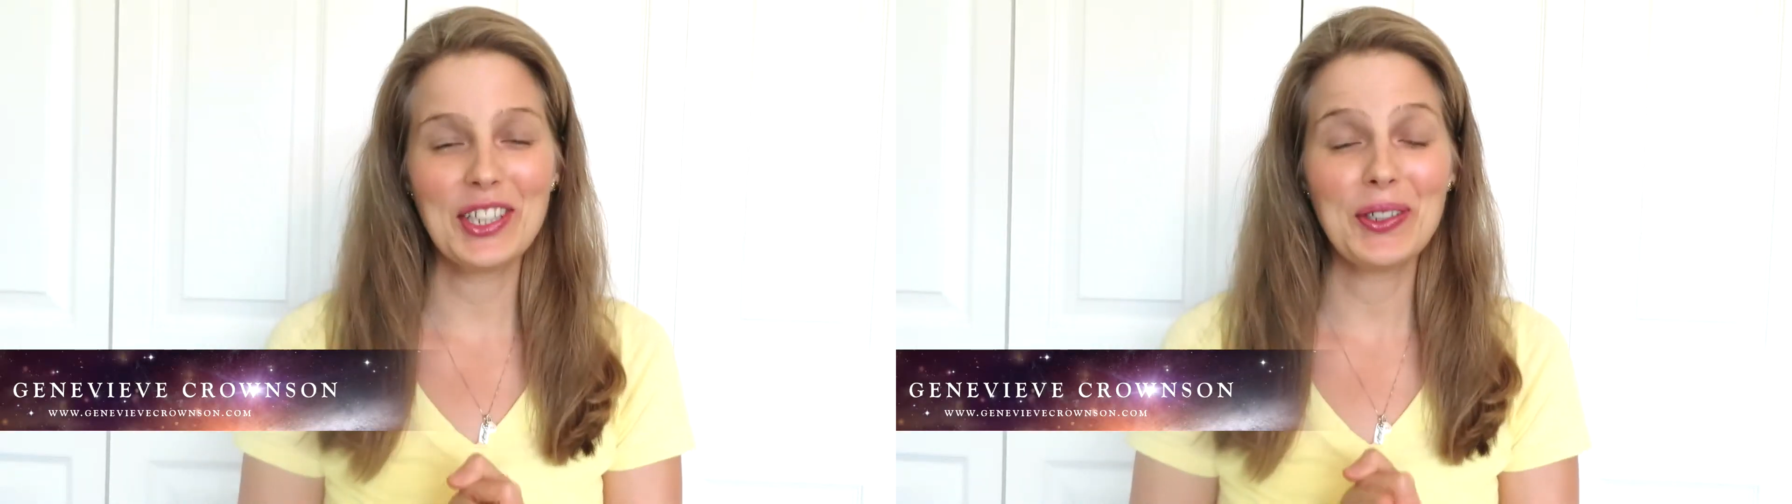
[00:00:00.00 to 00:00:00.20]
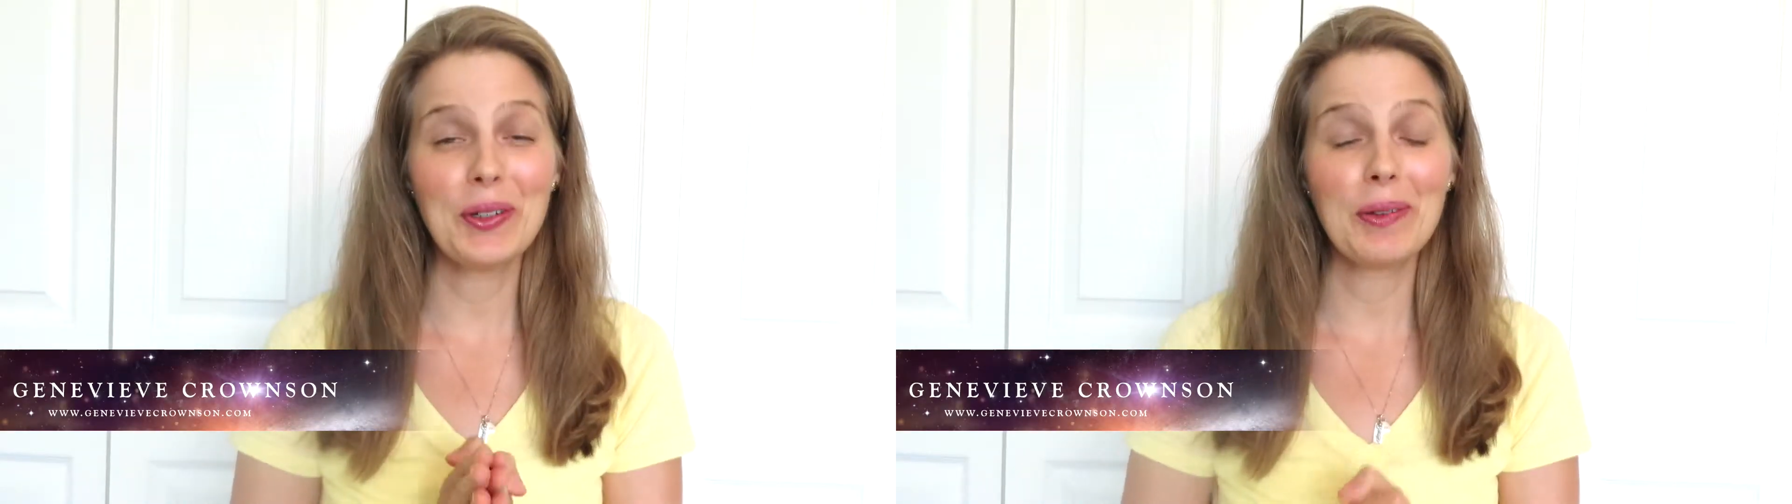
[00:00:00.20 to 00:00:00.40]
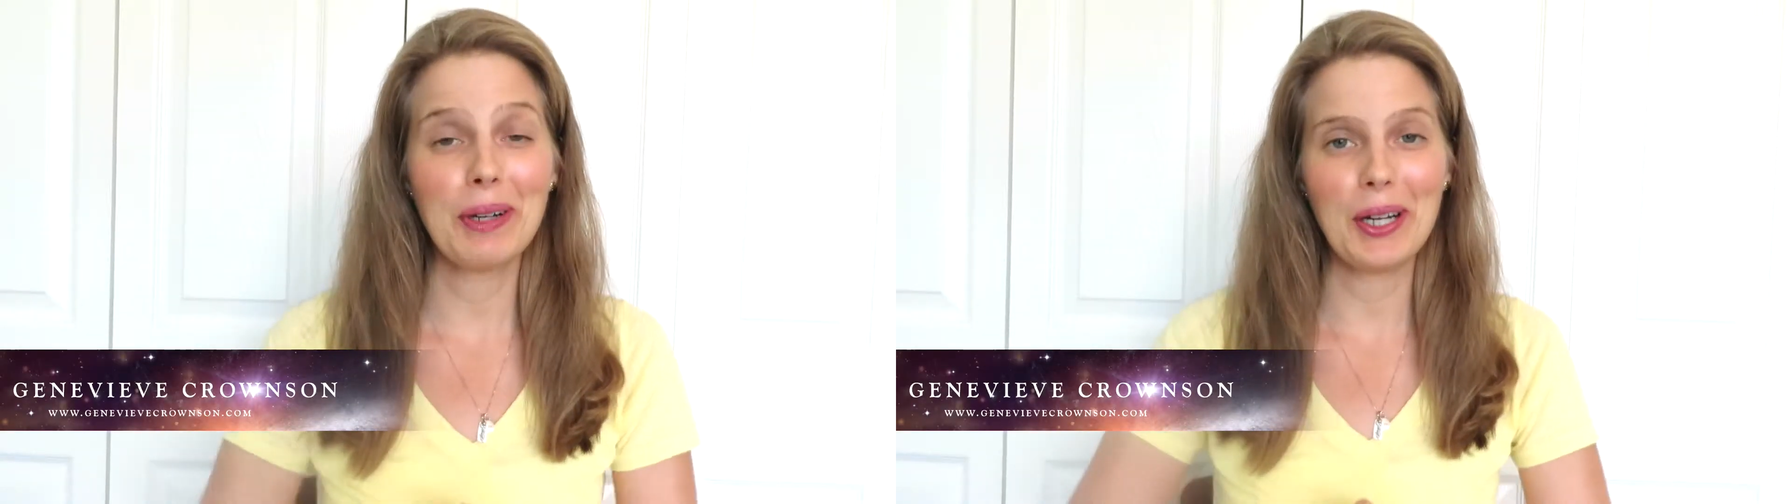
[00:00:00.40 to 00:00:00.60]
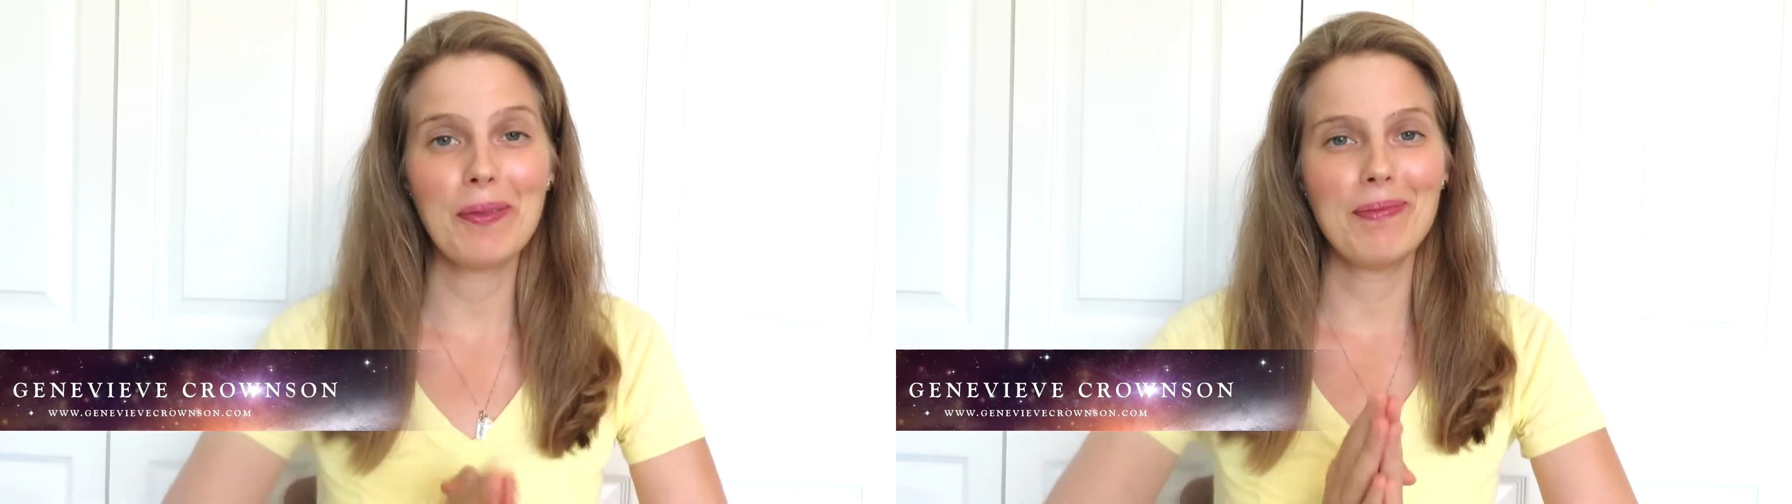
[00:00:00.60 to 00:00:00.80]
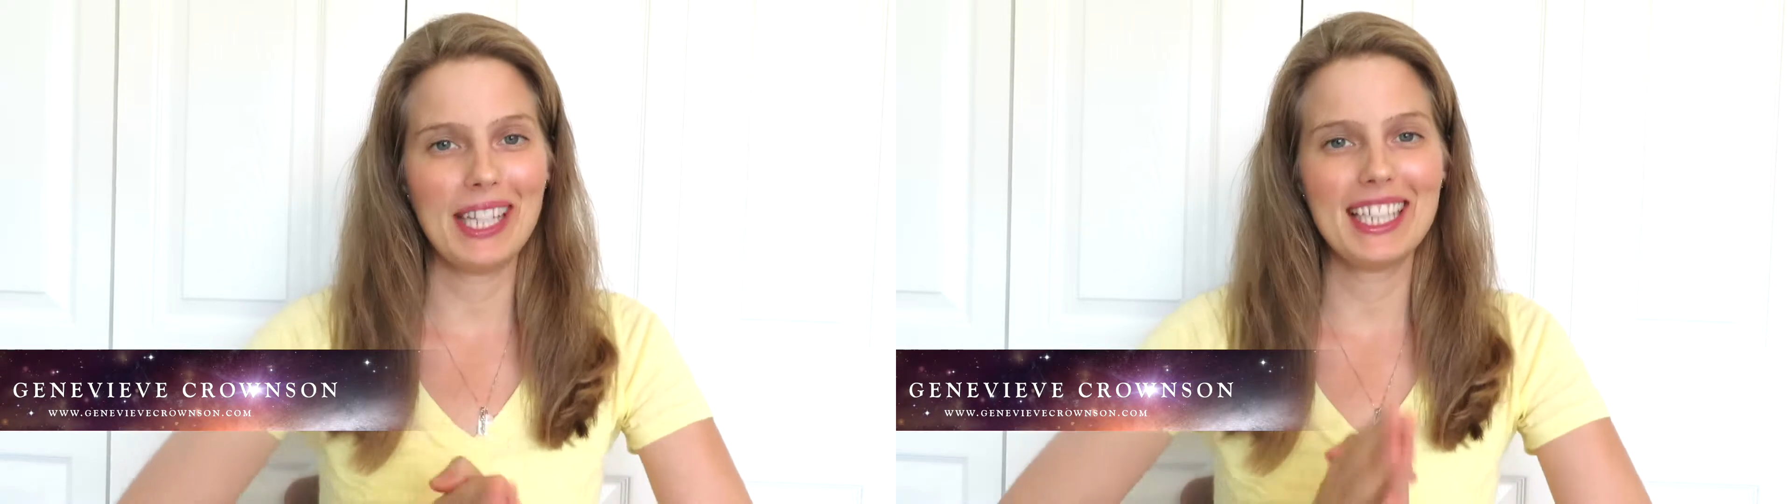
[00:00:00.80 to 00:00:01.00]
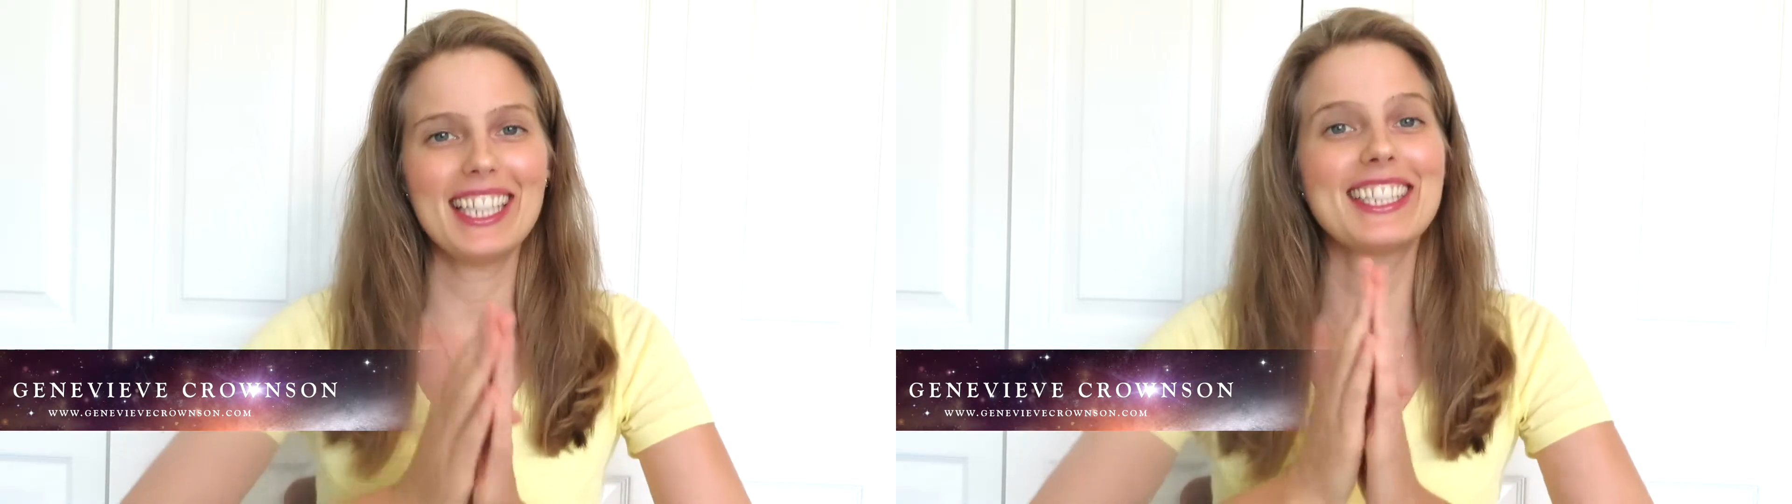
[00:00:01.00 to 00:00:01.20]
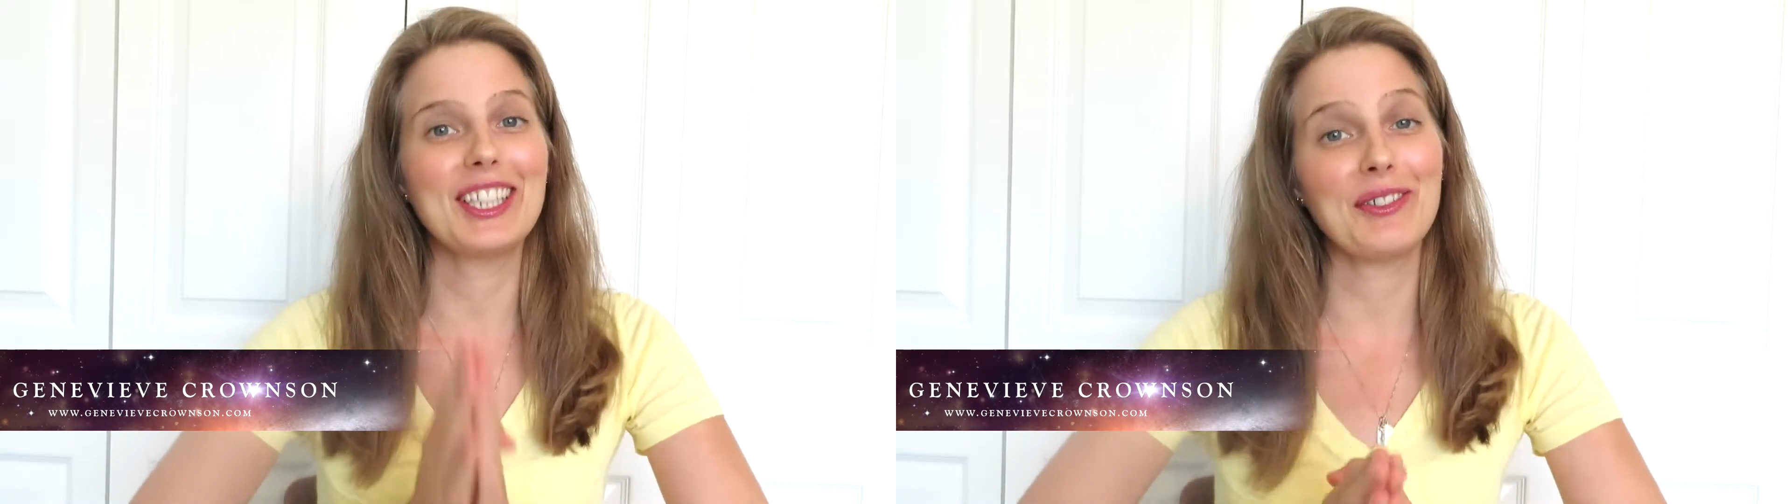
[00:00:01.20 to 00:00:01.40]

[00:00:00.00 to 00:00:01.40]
you about making